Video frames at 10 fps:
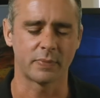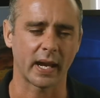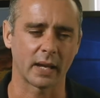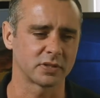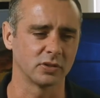
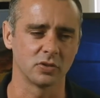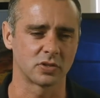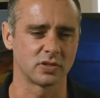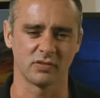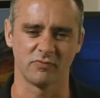backup
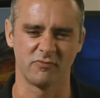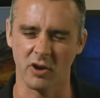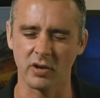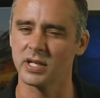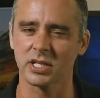solutions are
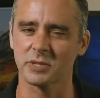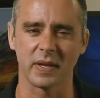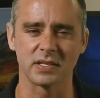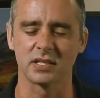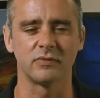very
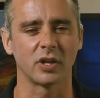inexpensive.